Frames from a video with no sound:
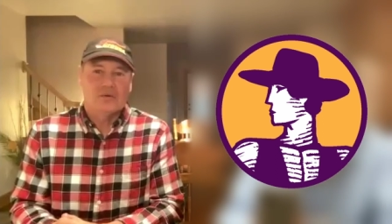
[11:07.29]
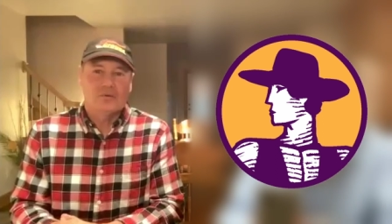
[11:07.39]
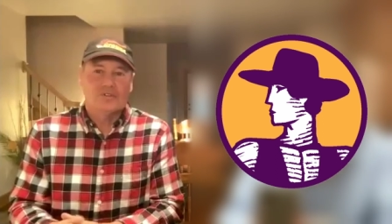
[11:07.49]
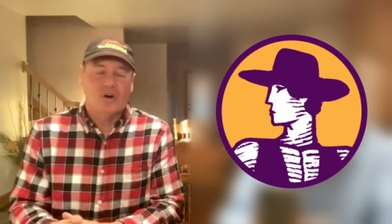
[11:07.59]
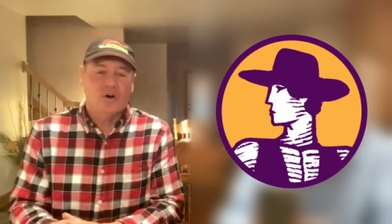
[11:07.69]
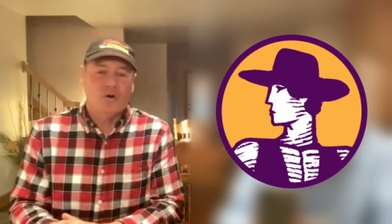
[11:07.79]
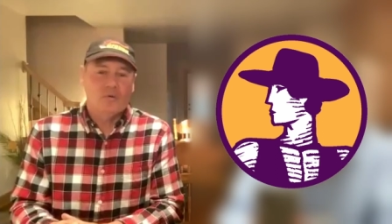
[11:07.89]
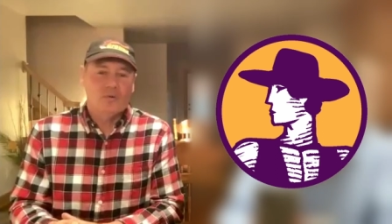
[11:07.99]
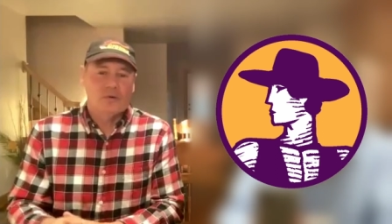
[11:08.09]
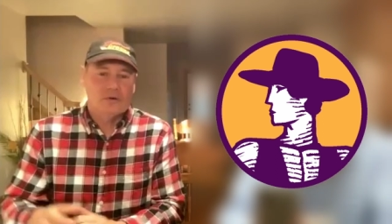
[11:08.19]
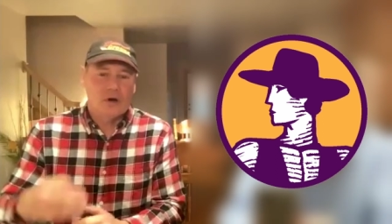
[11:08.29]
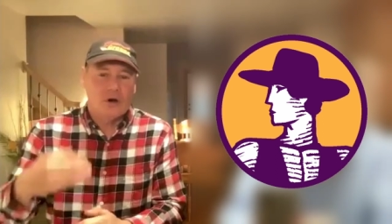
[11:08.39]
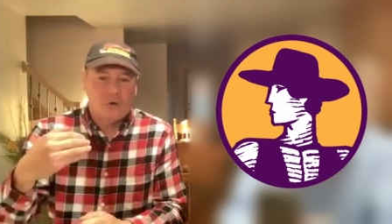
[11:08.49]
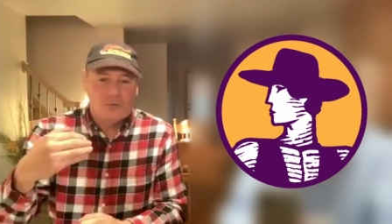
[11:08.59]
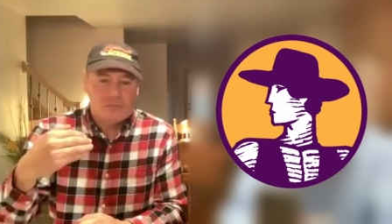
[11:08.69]
it was
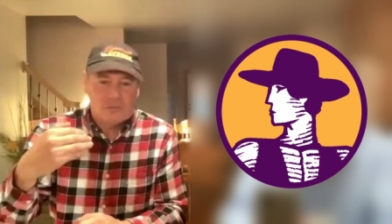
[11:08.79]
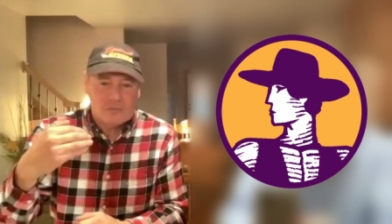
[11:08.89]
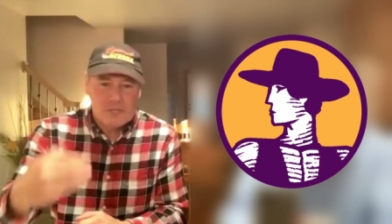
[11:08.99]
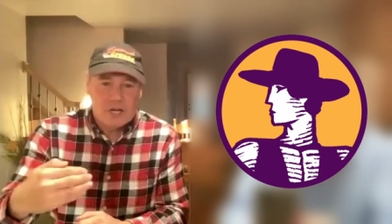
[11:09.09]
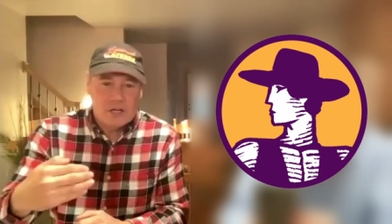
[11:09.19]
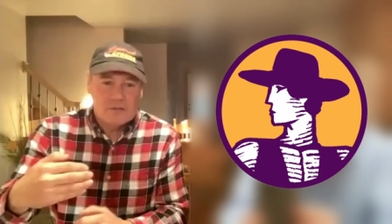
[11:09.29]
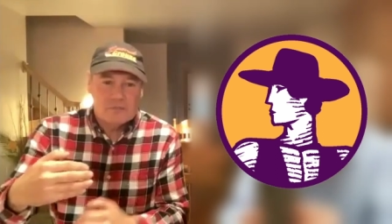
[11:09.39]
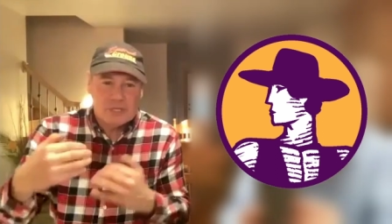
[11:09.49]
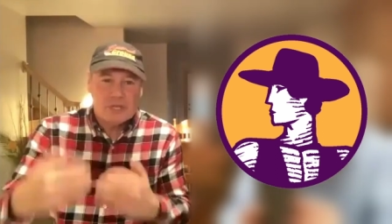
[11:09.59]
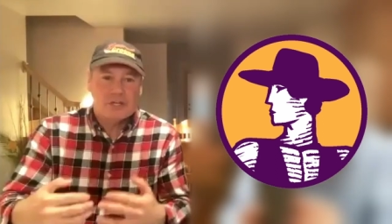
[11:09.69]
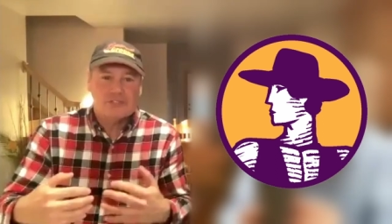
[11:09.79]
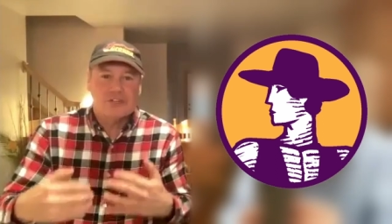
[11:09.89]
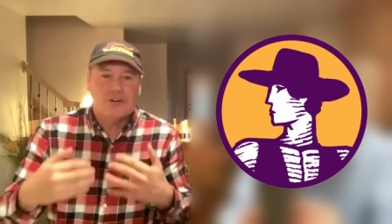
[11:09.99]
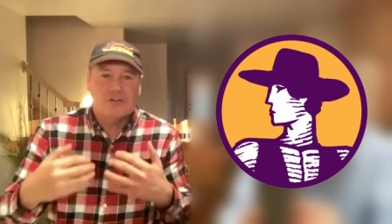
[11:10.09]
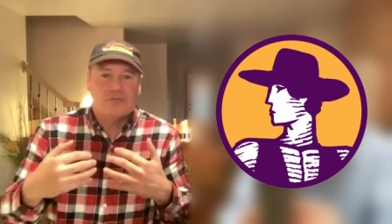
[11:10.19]
all done because
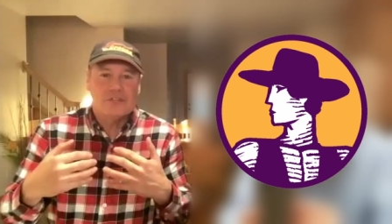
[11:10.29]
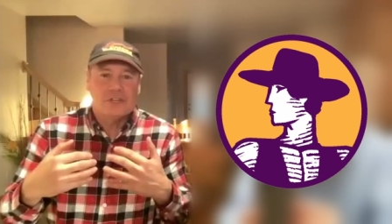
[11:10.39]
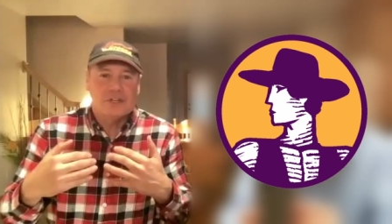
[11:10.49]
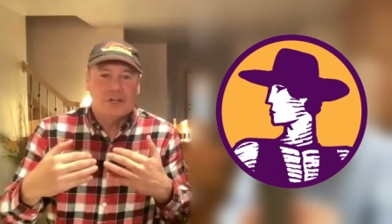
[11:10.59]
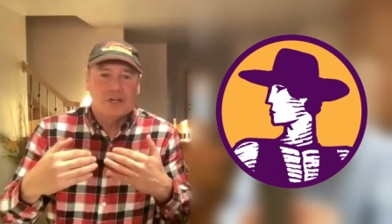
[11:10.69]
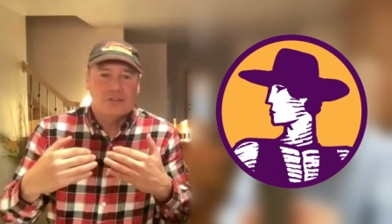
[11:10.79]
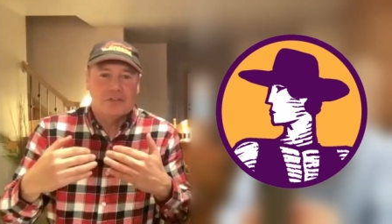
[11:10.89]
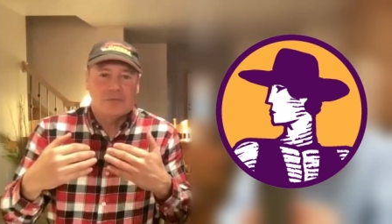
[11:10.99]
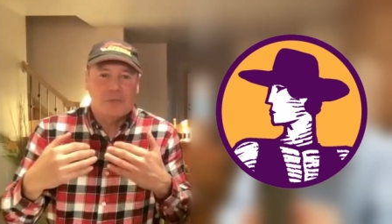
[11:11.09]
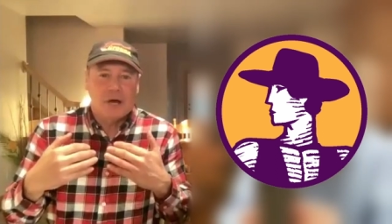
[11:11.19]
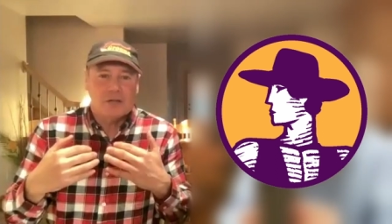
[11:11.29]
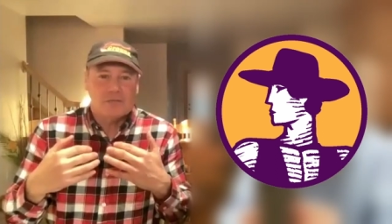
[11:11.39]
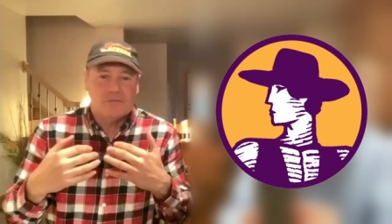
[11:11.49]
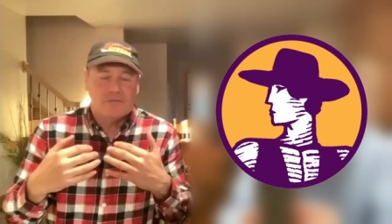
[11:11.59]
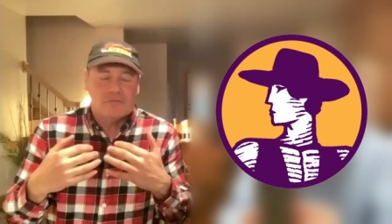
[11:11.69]
of the amount
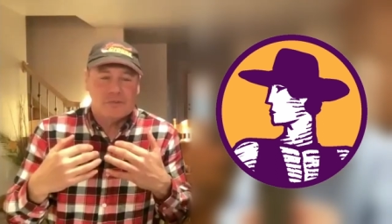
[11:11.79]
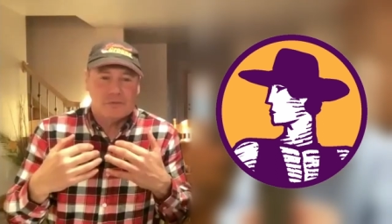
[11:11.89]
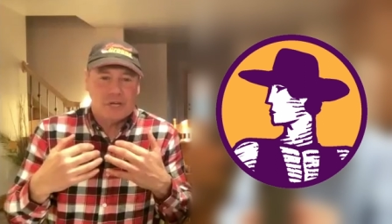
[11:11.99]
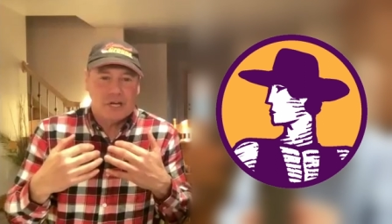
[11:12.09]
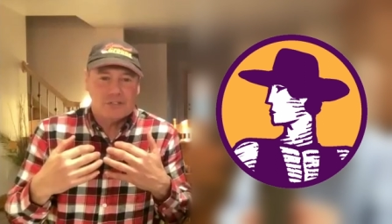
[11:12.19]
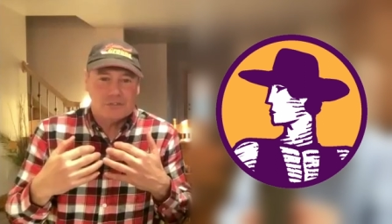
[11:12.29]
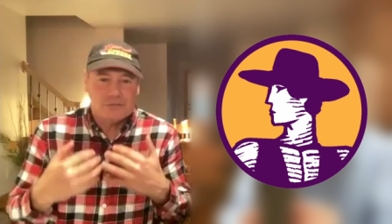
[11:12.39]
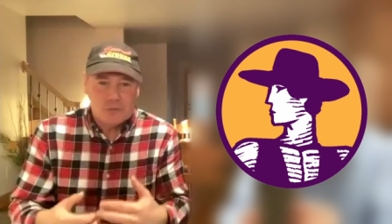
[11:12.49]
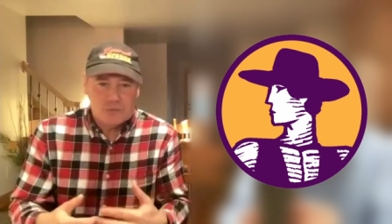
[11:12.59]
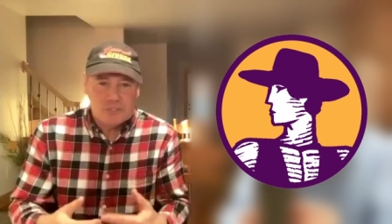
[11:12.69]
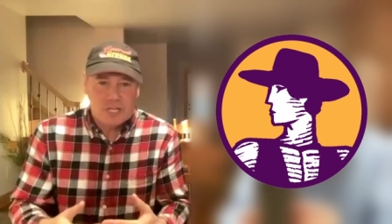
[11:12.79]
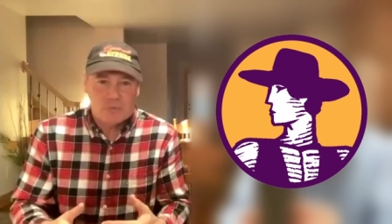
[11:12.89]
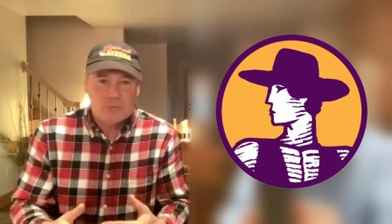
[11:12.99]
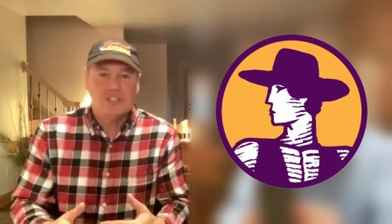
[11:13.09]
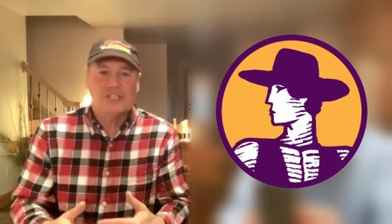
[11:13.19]
of the kinds of foods that I
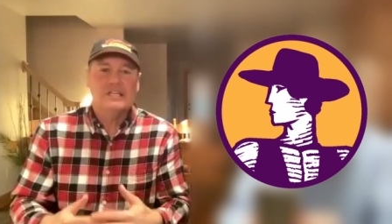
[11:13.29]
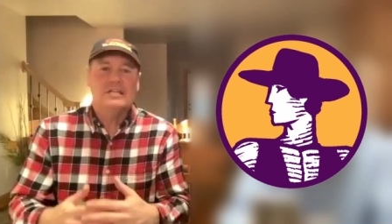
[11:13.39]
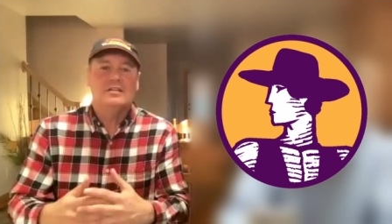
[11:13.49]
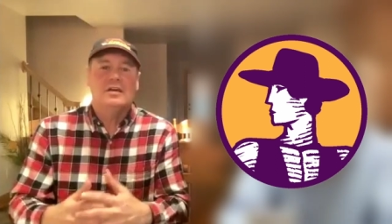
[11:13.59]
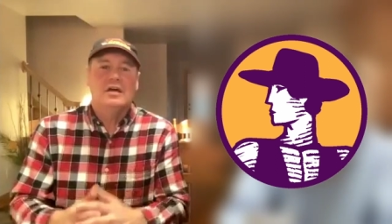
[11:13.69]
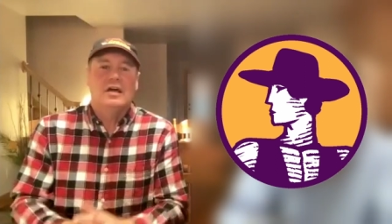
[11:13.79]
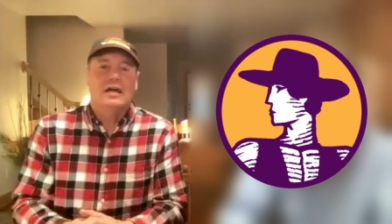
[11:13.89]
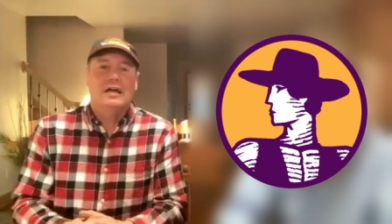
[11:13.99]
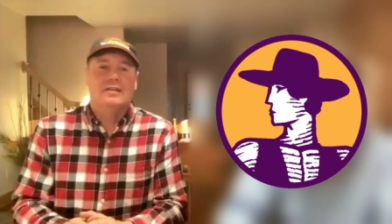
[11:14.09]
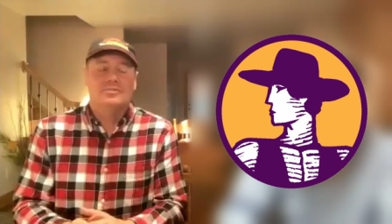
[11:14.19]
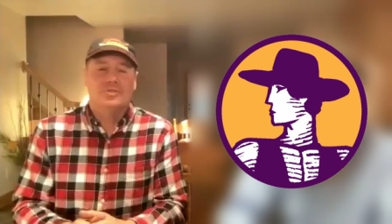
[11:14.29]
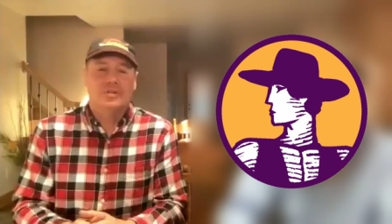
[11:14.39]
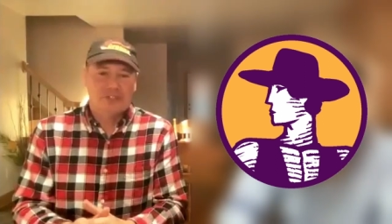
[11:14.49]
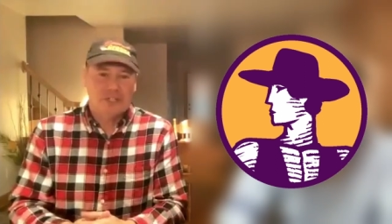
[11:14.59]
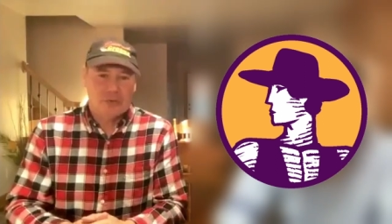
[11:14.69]
was eating and the
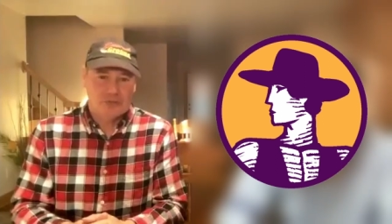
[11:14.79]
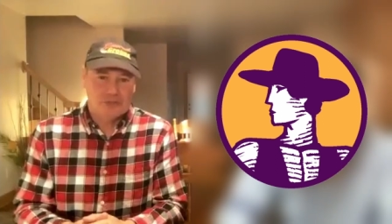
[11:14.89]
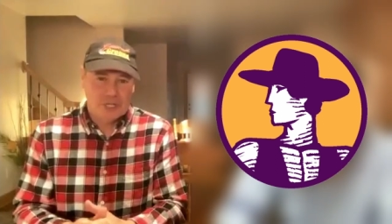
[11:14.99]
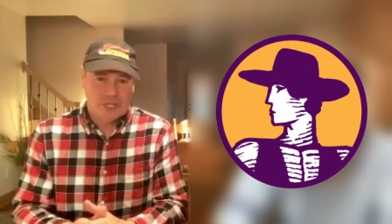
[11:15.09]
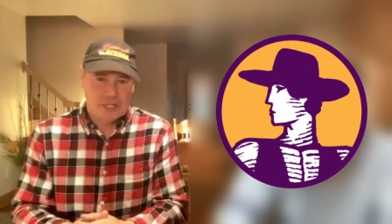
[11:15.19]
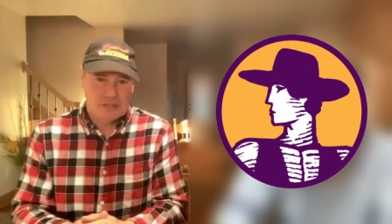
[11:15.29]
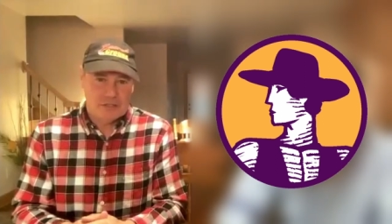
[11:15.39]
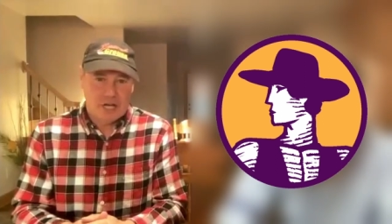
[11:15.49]
drinks that I was drinking.